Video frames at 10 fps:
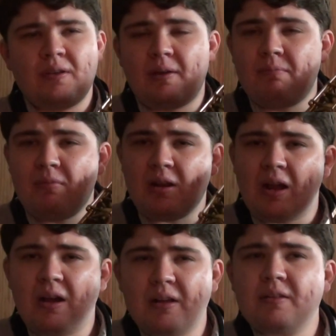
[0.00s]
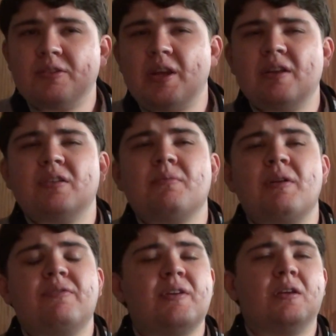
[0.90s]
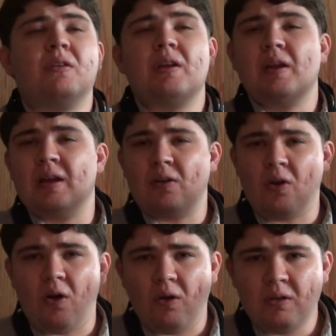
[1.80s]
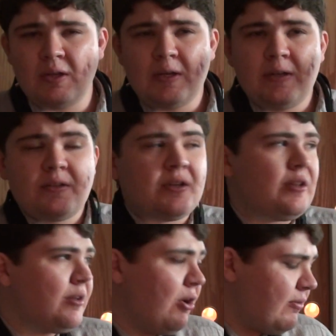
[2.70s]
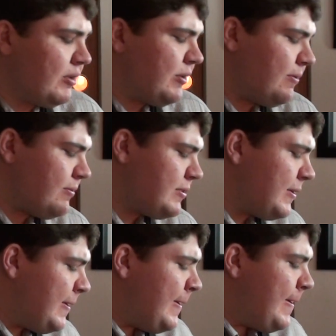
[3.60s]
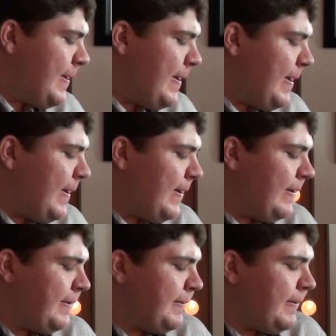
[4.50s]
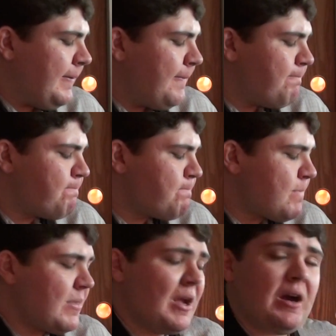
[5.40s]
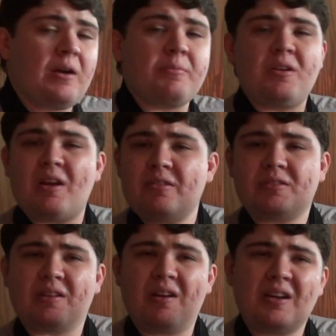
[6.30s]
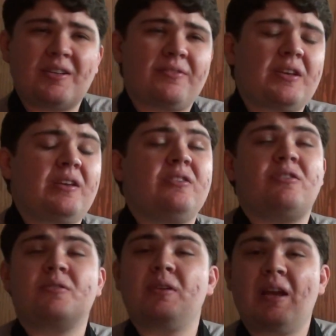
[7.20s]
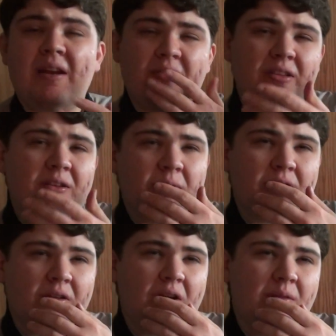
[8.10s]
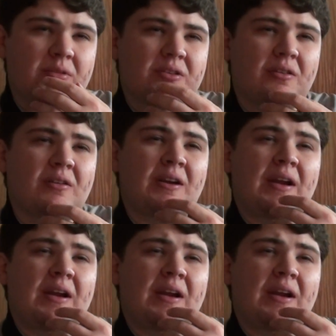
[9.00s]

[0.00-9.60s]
I'm not changing my fingering at all to get the overtones. And you're not using octave key. You're doing everything with your embouchure.